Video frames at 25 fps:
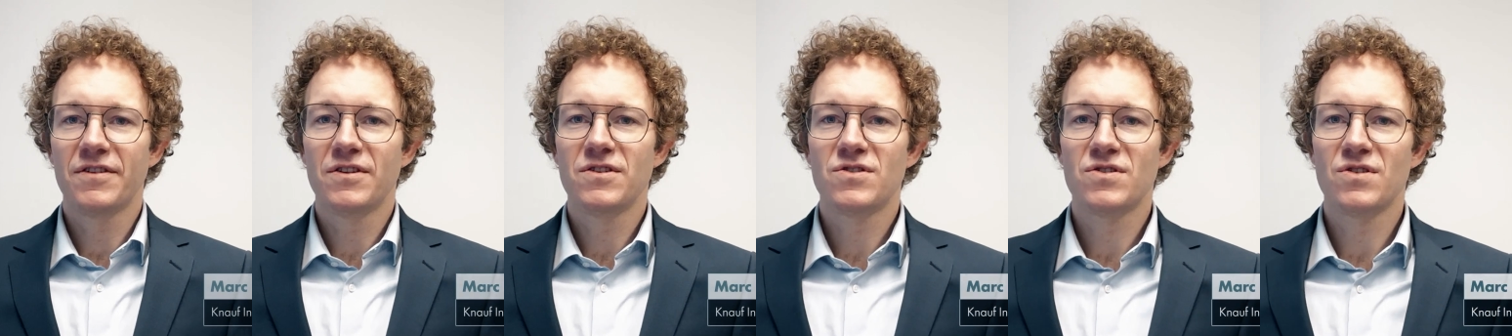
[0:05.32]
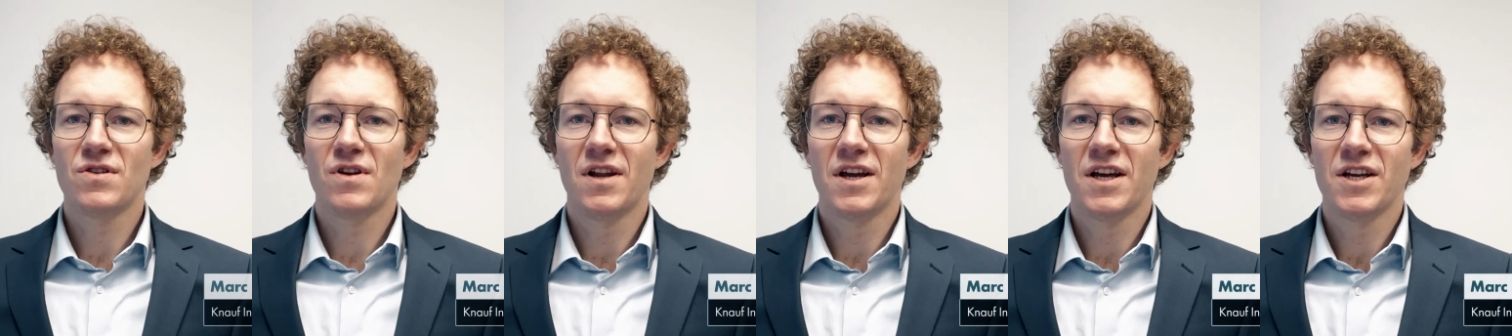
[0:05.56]

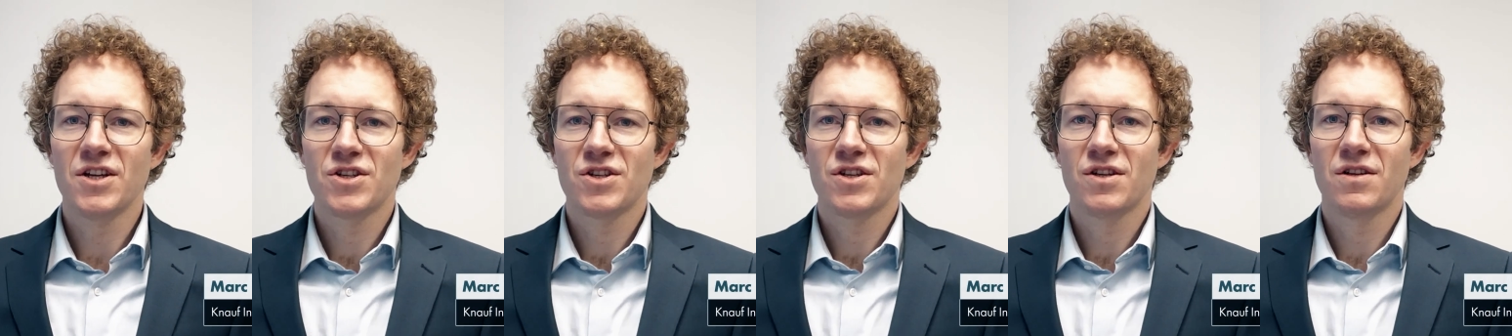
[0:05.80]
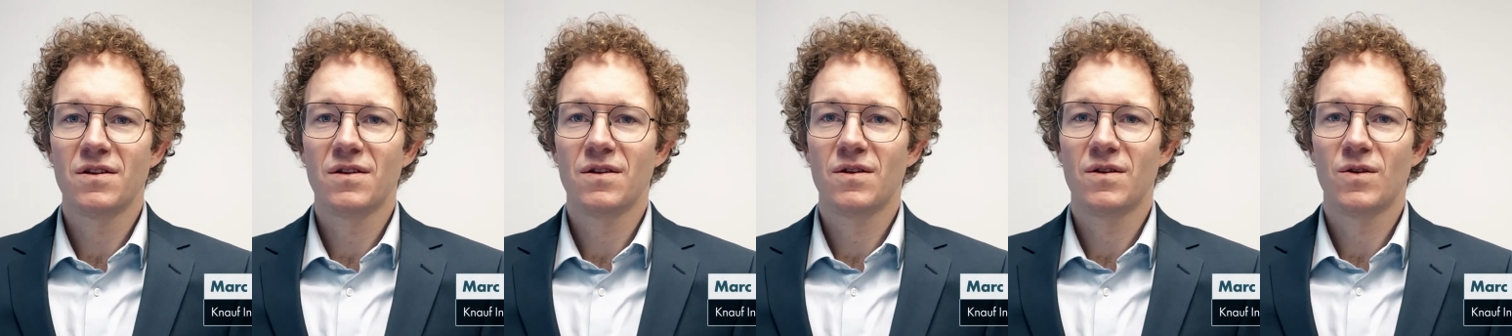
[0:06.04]

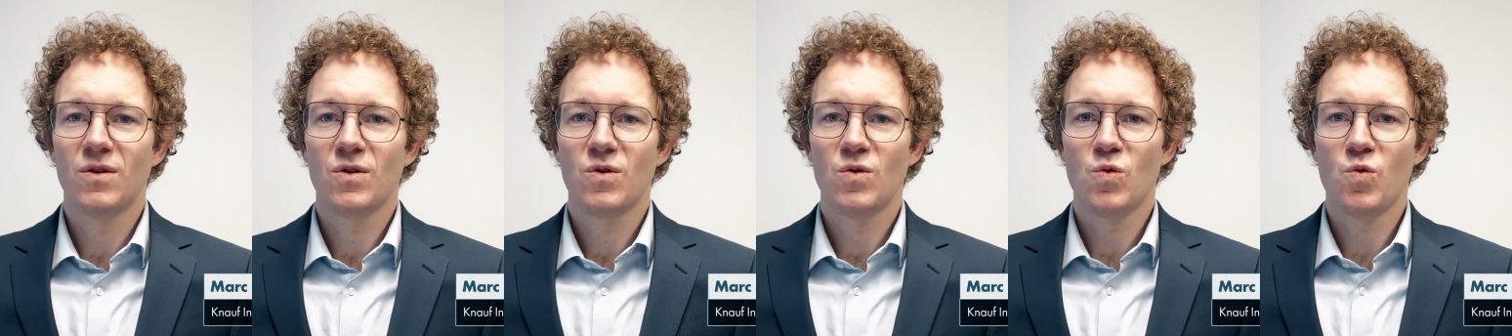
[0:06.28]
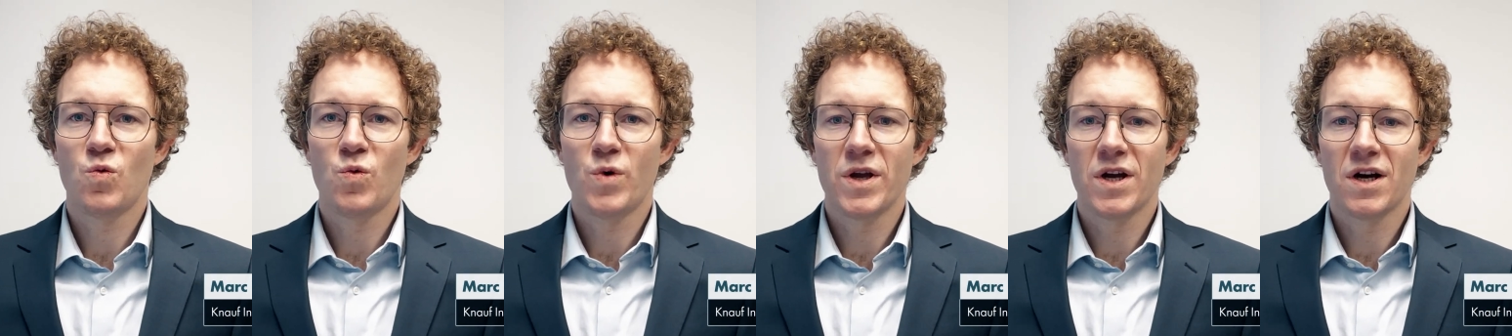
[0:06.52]
Insulation,
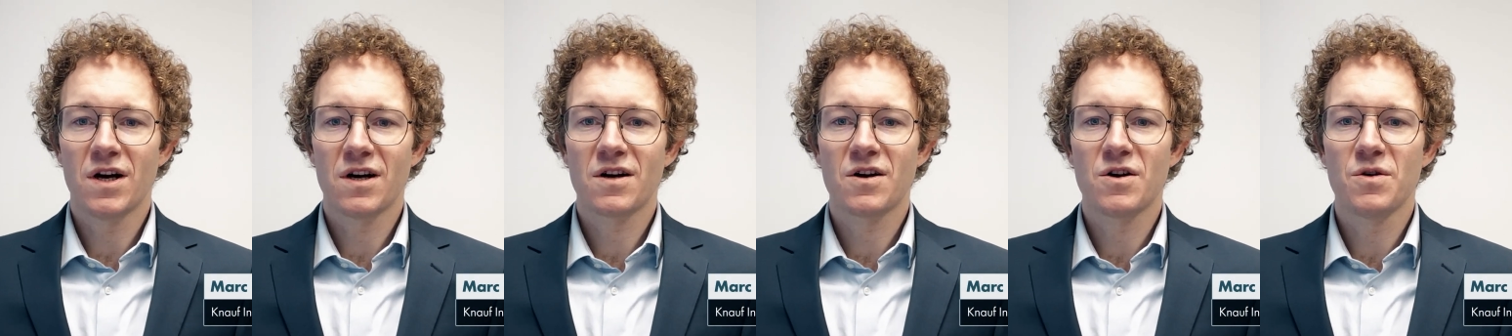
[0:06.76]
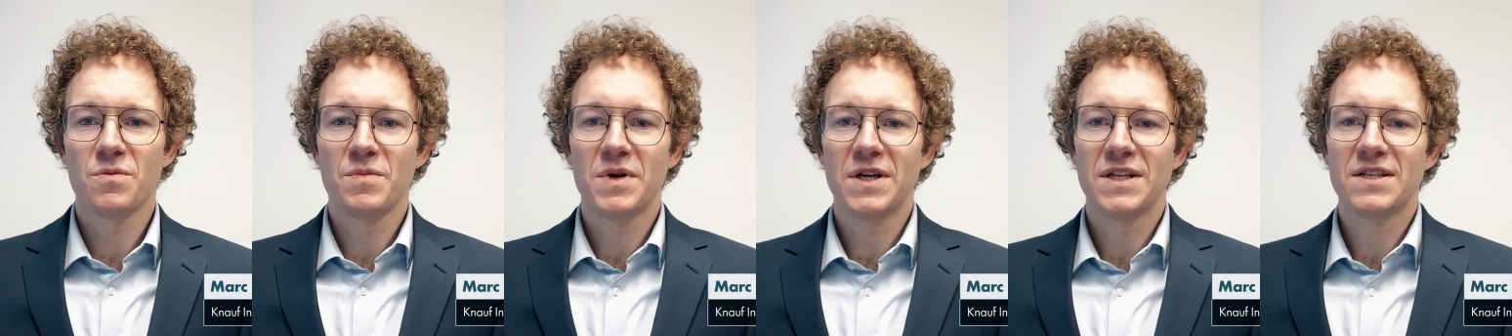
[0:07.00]
we are
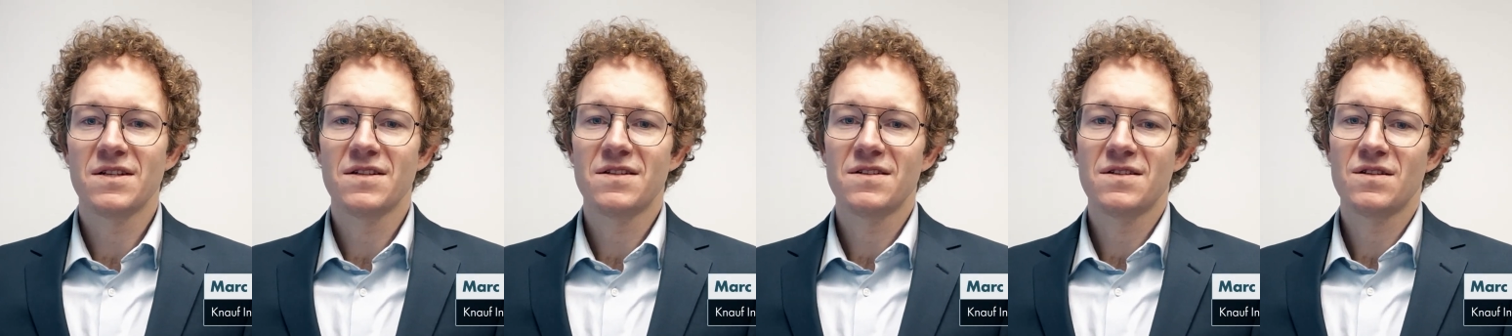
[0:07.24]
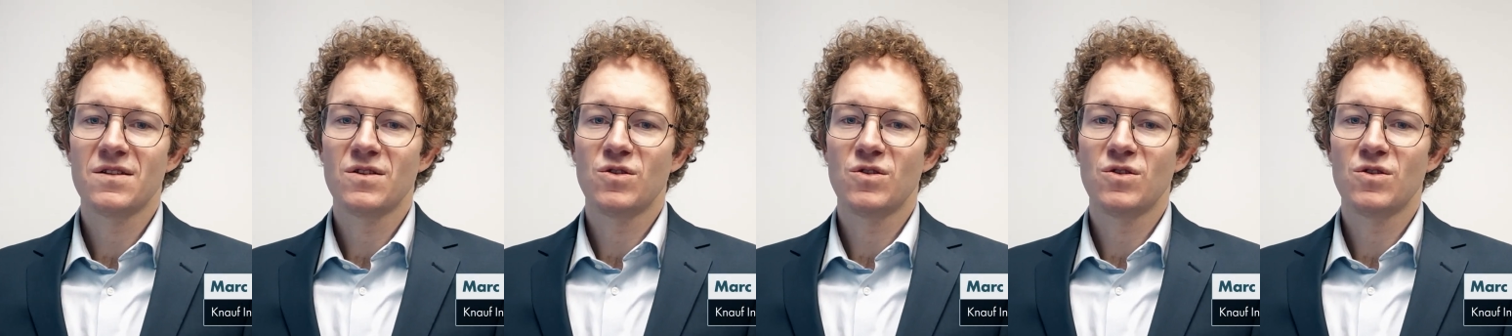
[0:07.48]
committed